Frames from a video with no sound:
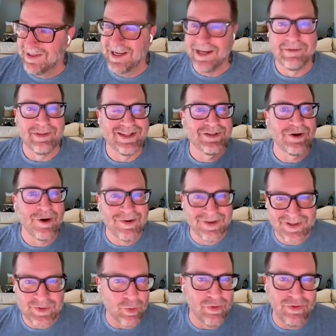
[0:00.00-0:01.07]
And these
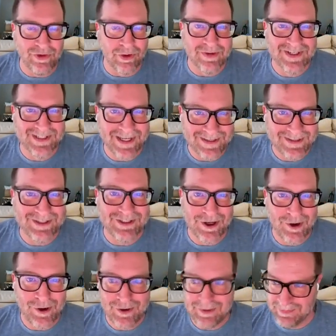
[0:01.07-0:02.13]
rules aren't set in stone.